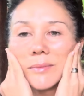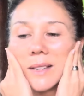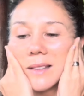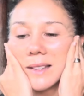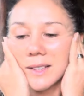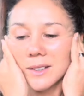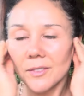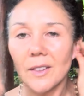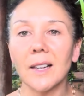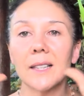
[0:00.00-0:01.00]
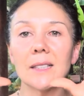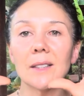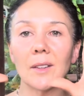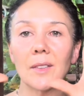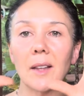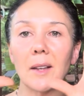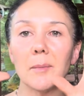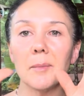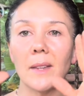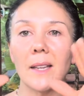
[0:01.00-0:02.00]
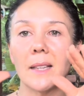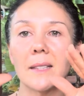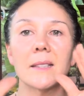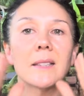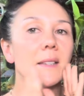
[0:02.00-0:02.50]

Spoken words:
And then find the thumb and